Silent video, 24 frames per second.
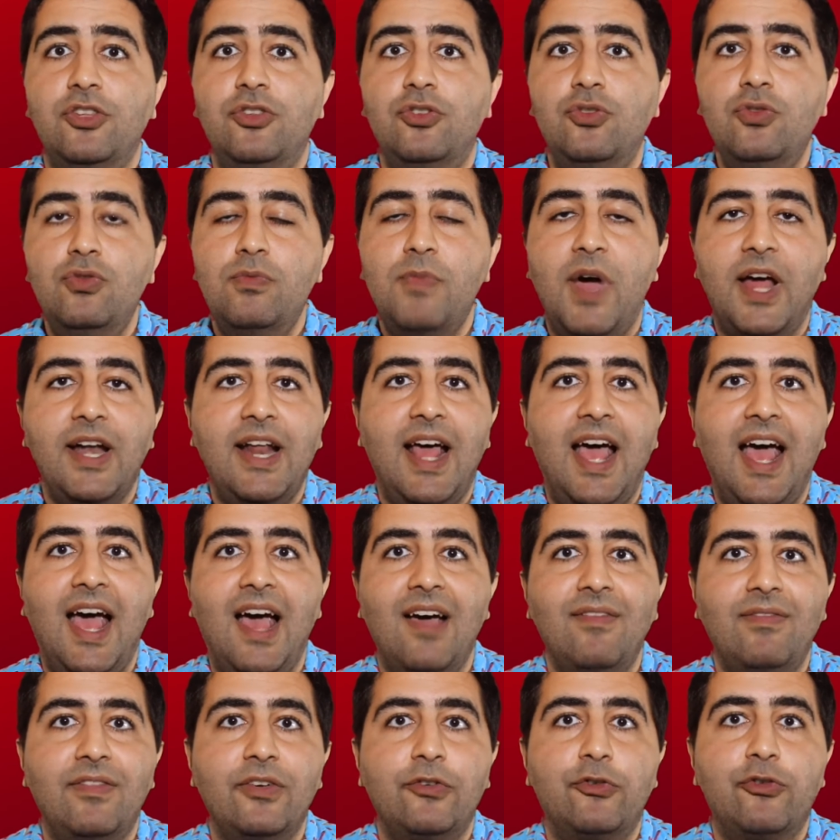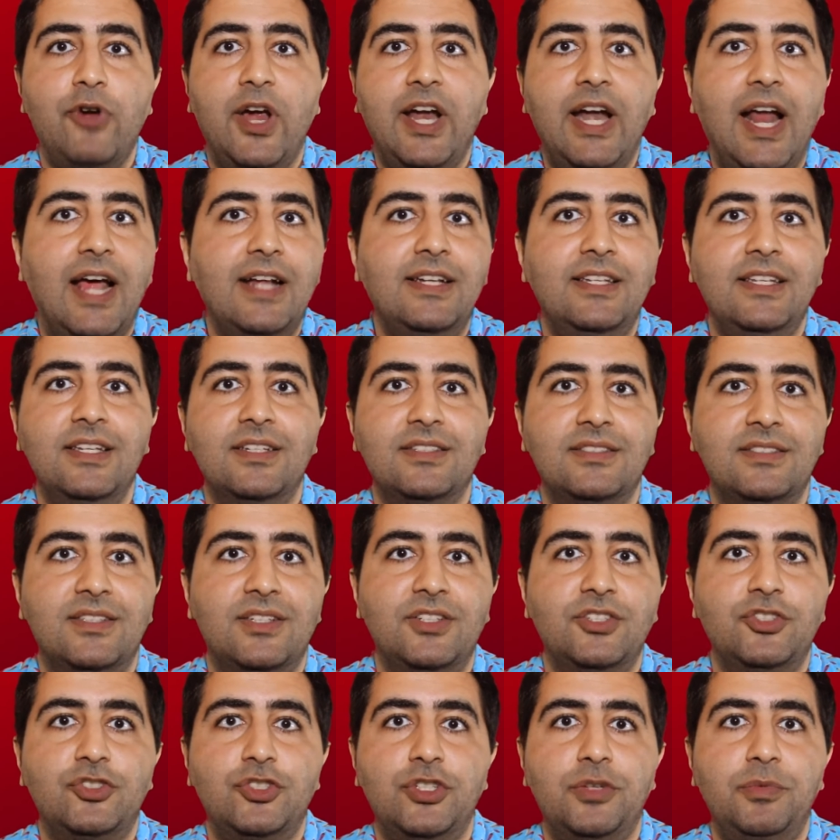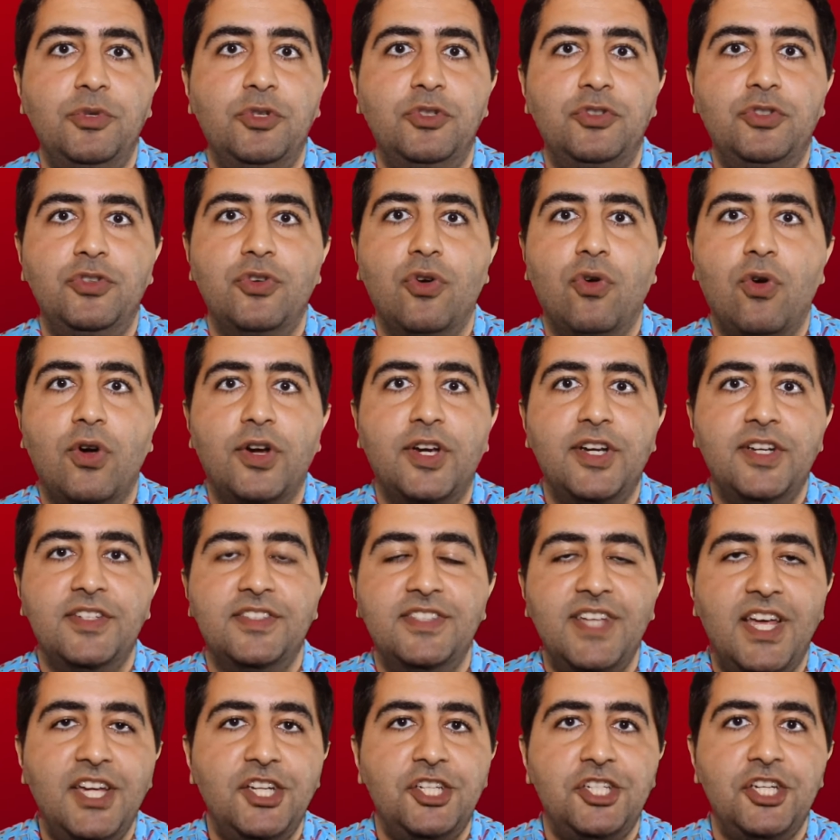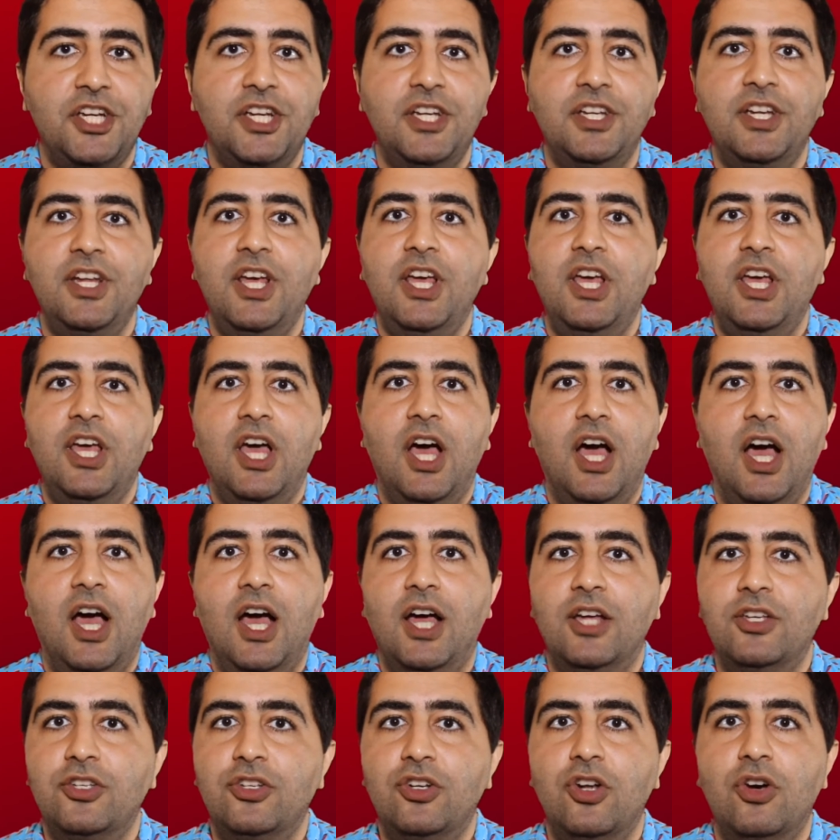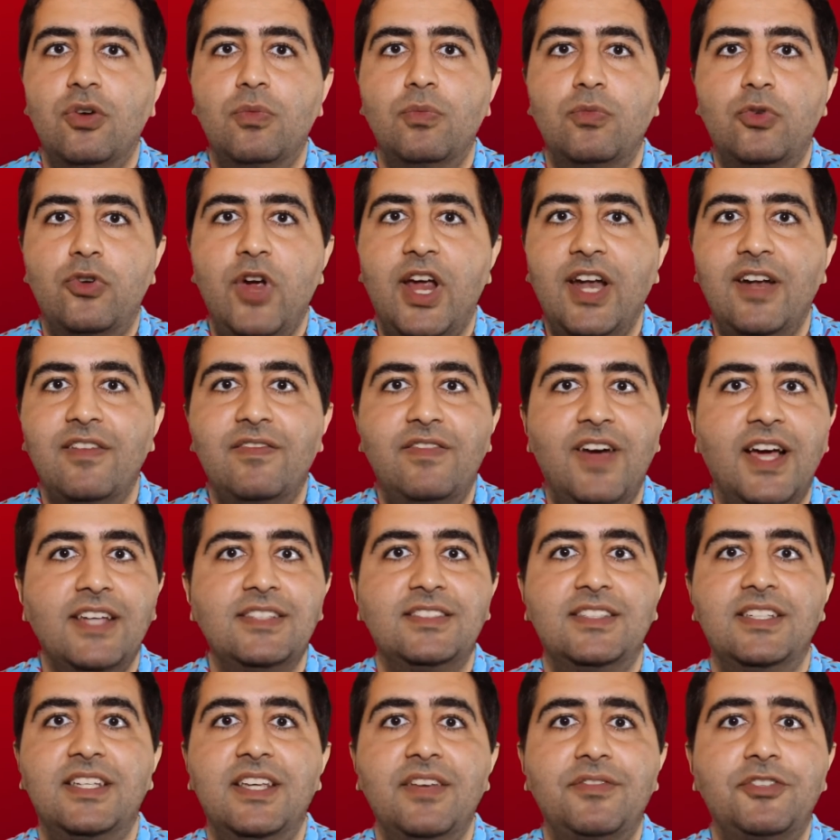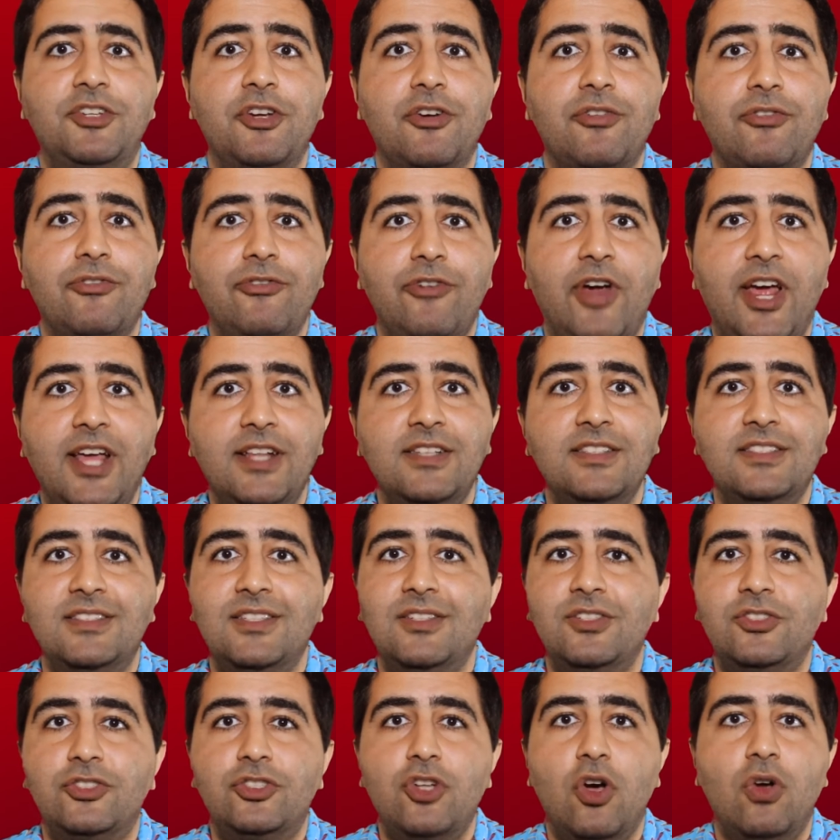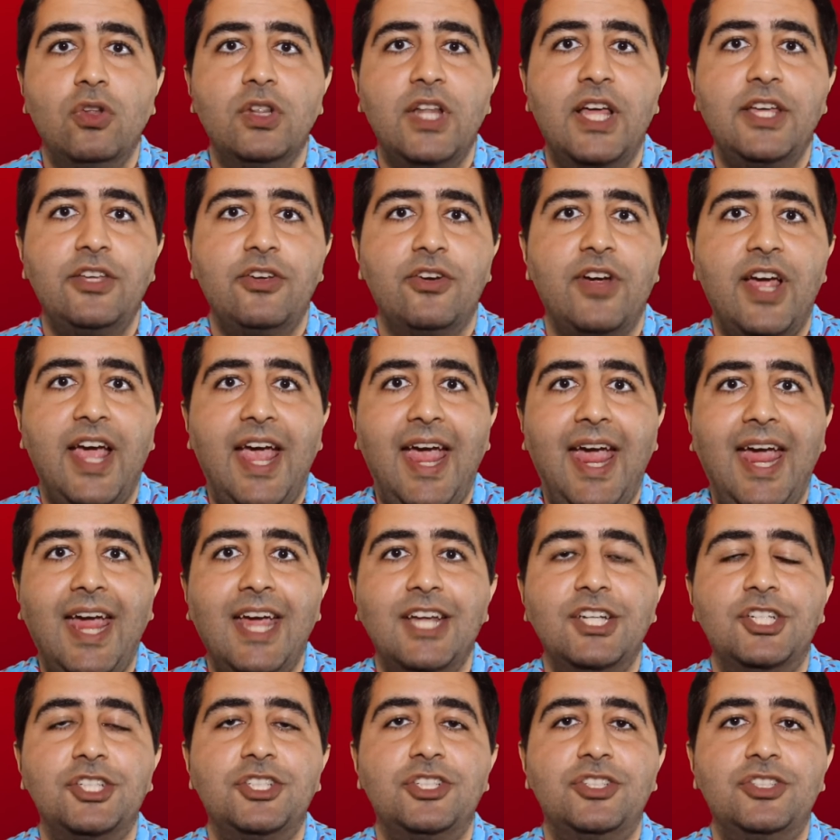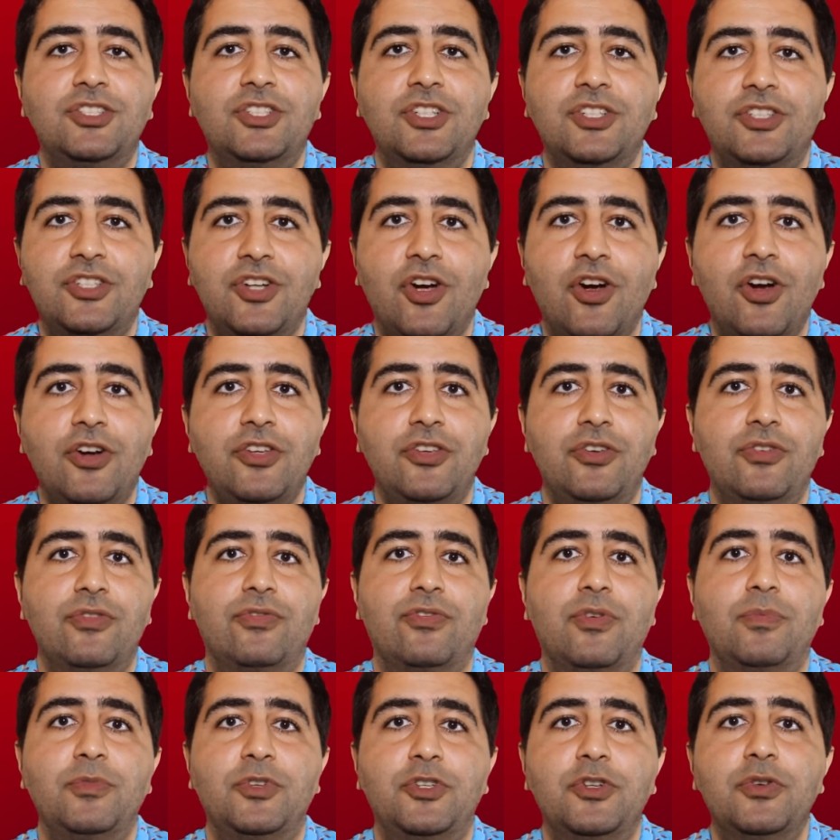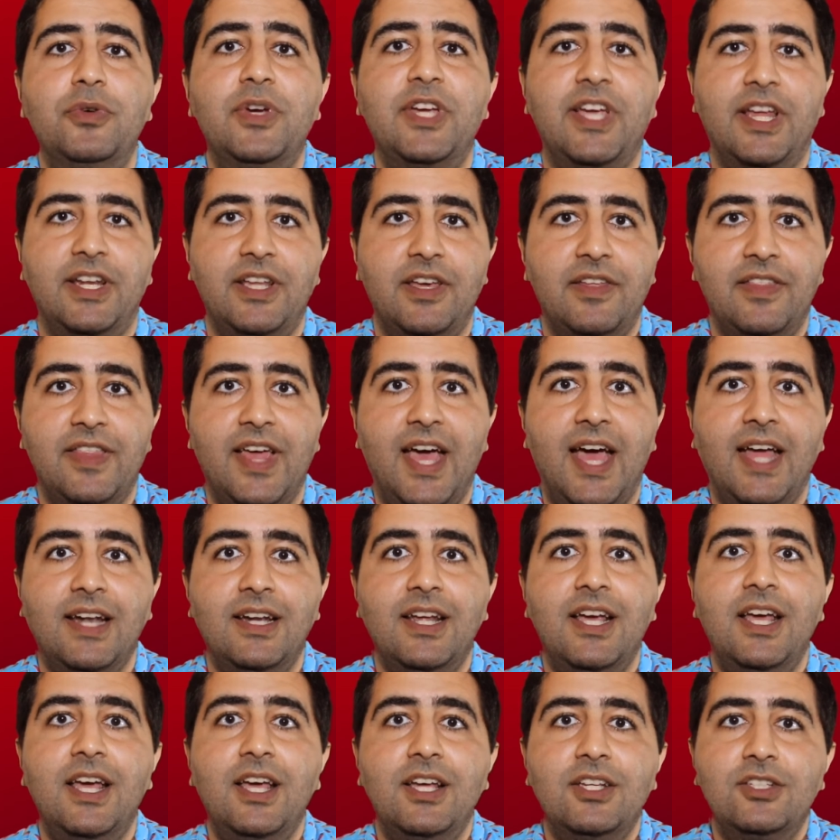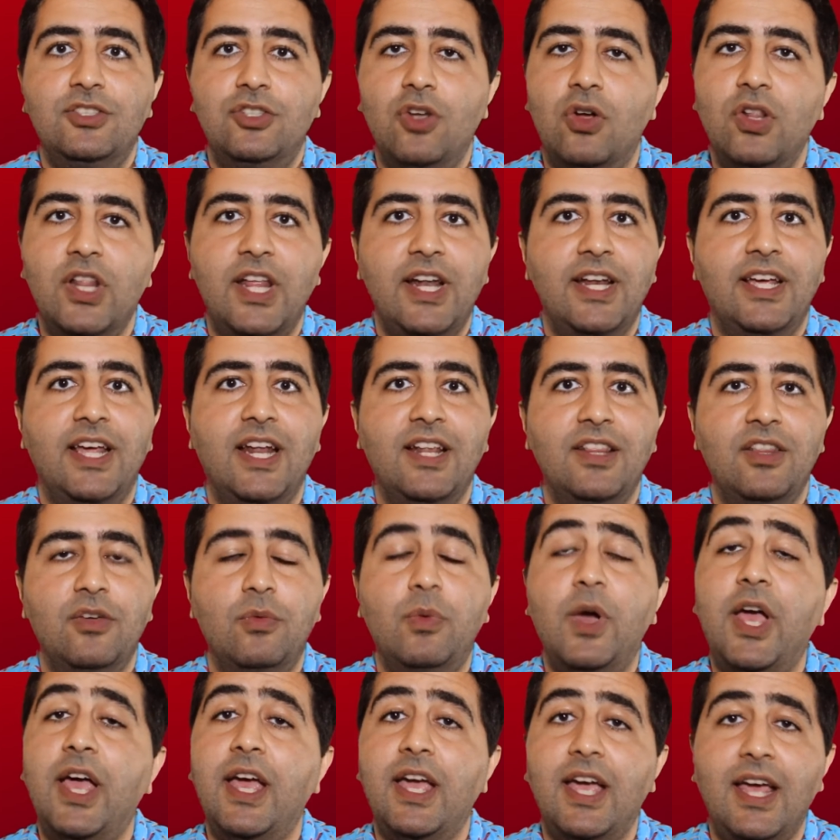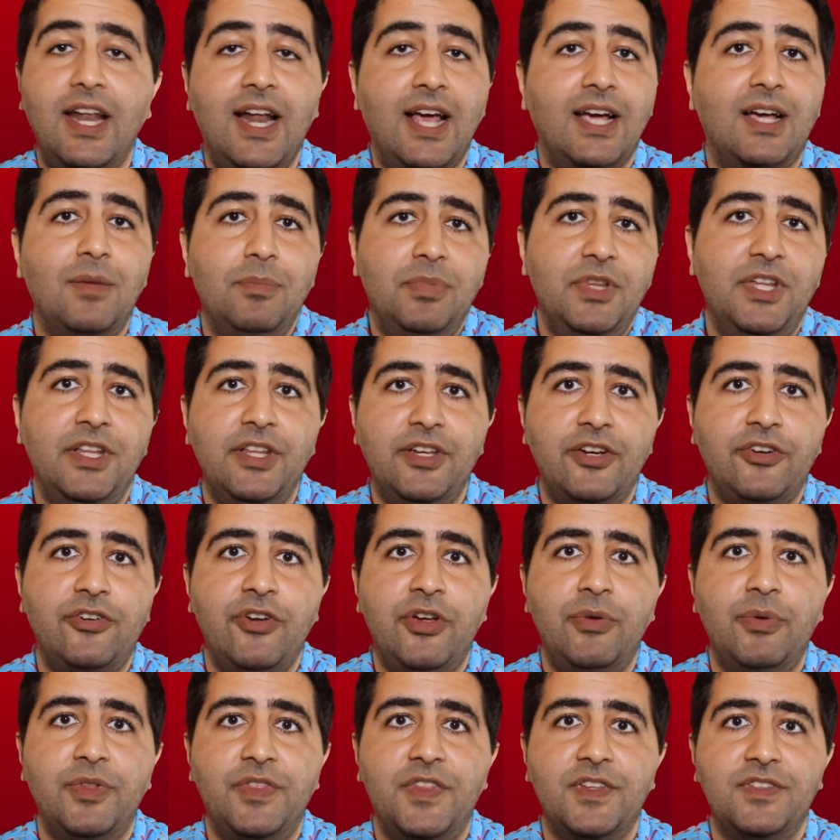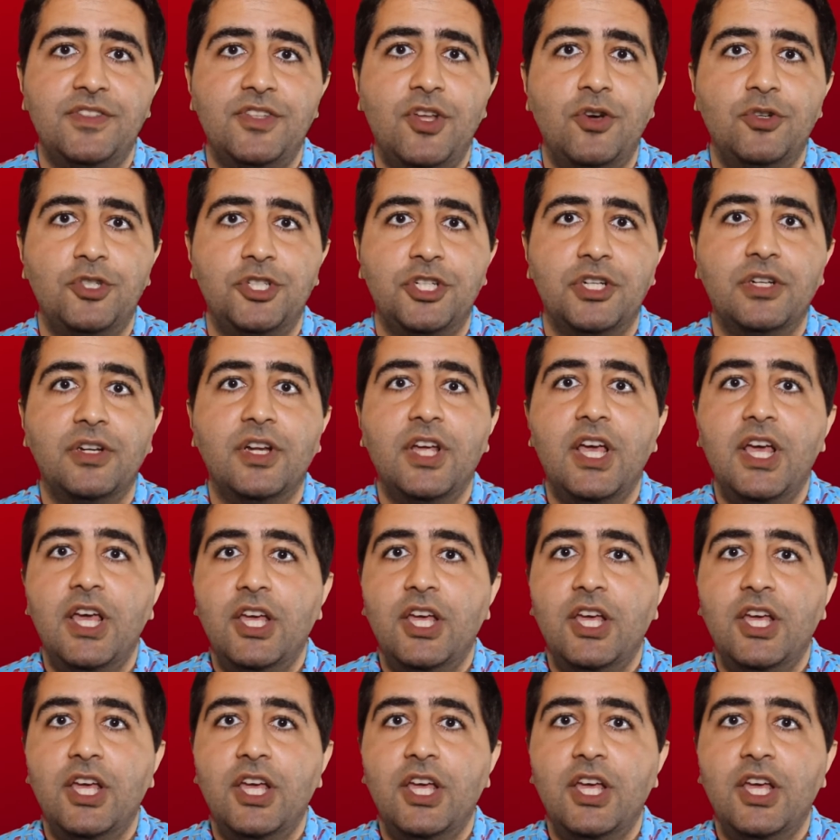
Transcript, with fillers: You might have great ideas to contribute to your organization, uh, you know, great advice to give to your friends. Don't let your age deter you from doing any of that. Don't let it get in the way. And I completely agree with this notion.